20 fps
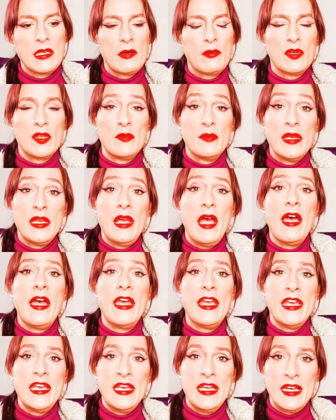there would be a
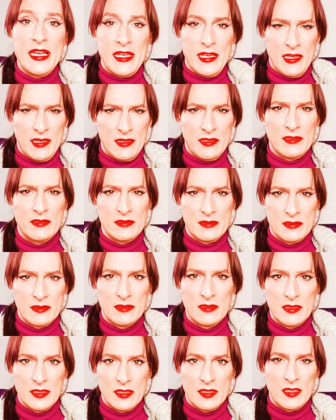healing
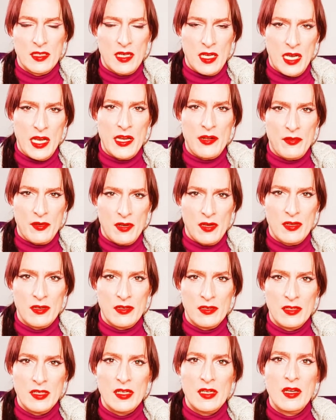Chiron
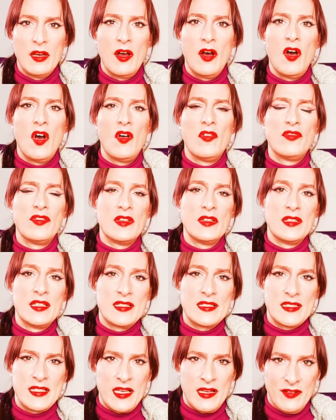of the
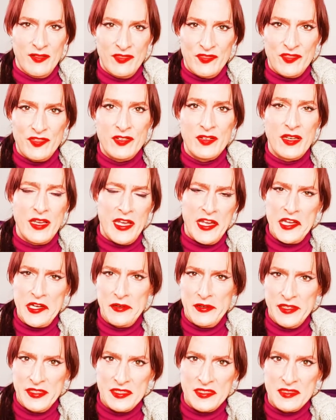self,
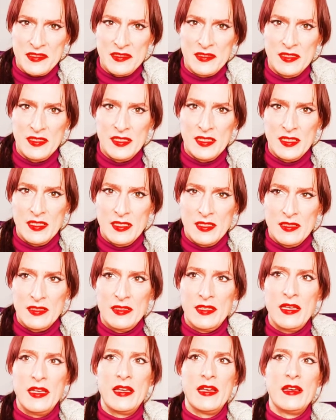Aries,
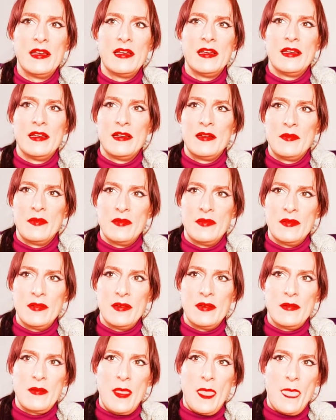the
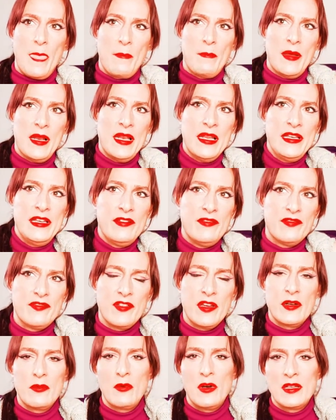belief
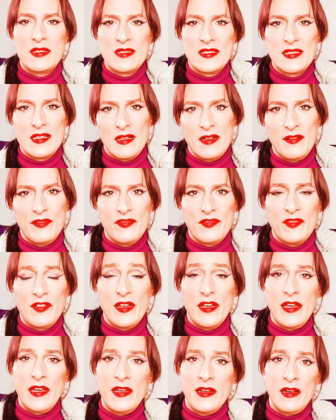in oneself
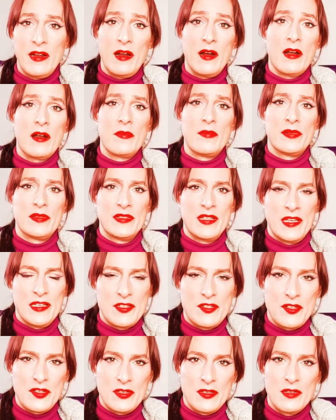and our
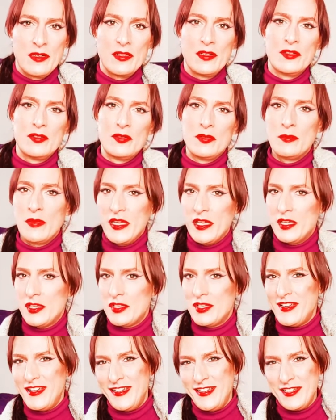potential to make
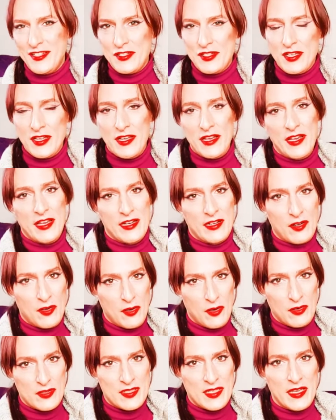change and
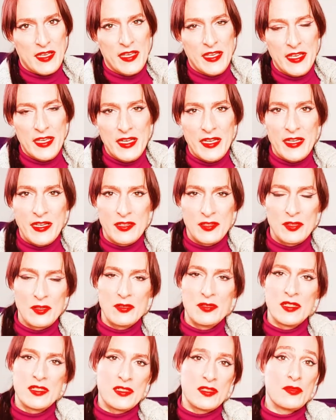cause a healing to
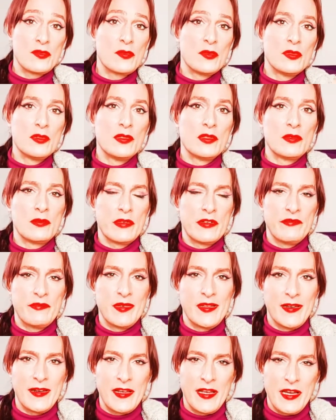this wound we've
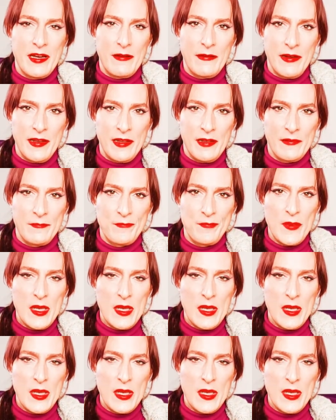been carrying.